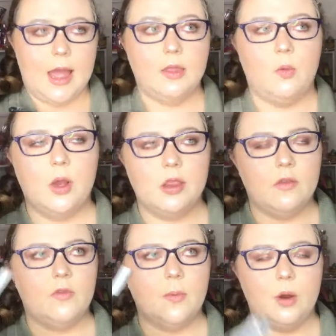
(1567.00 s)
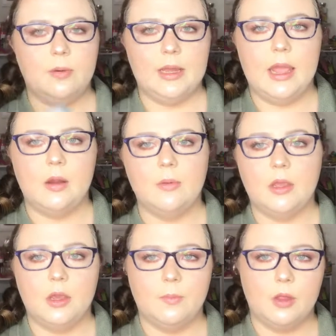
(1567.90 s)
The ones from Urban Decay are really
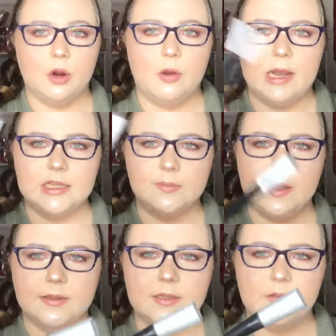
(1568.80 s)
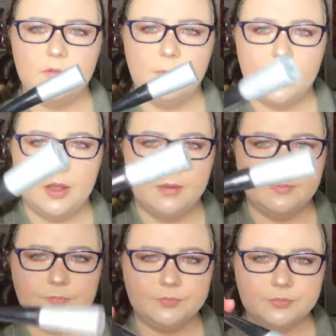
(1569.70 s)
good, but they're quite expensive. But
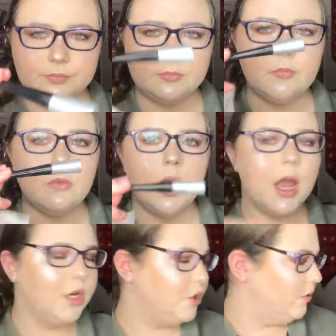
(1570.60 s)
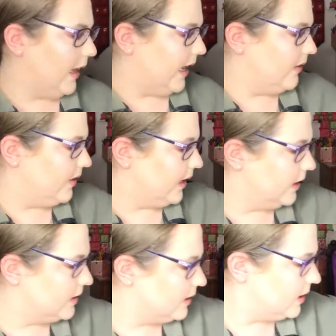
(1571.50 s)
I do like
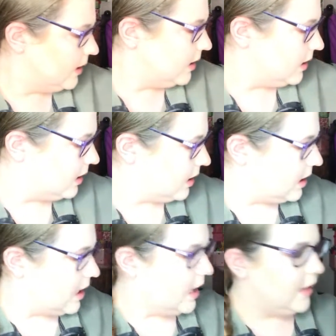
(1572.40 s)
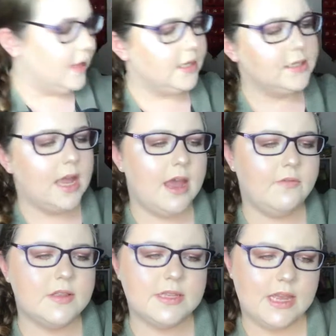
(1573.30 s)
this. Next I
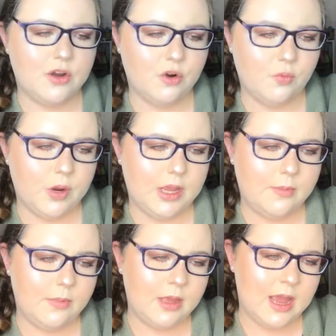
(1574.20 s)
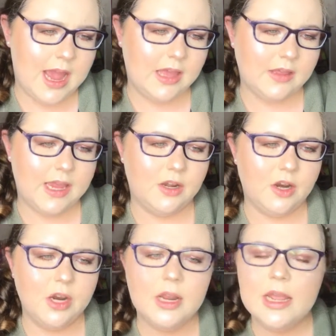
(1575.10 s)
have this Inner Rim
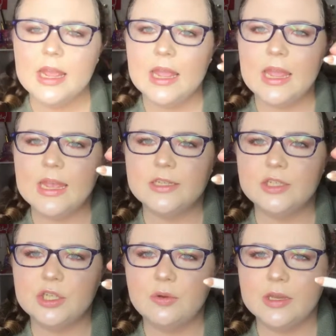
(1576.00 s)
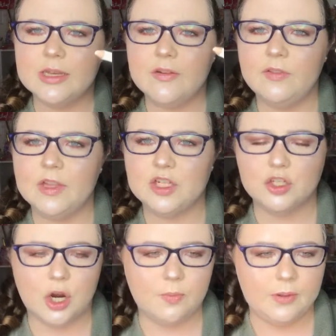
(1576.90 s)
eyeliner. You can definitely
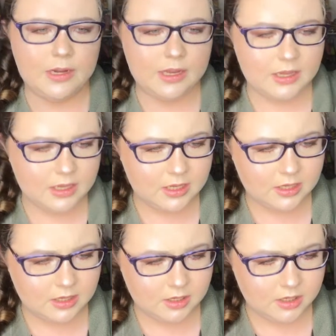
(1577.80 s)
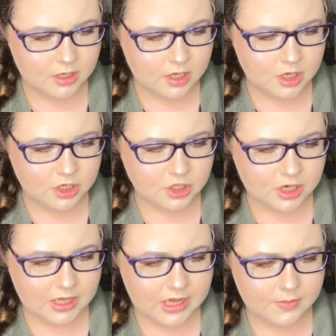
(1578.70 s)
sharpen it. Should
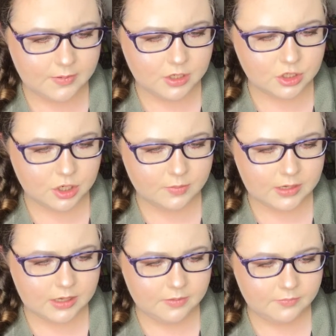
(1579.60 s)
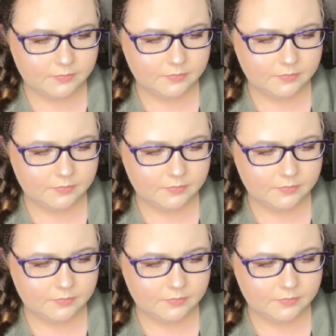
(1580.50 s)
I keep it to sharpen it?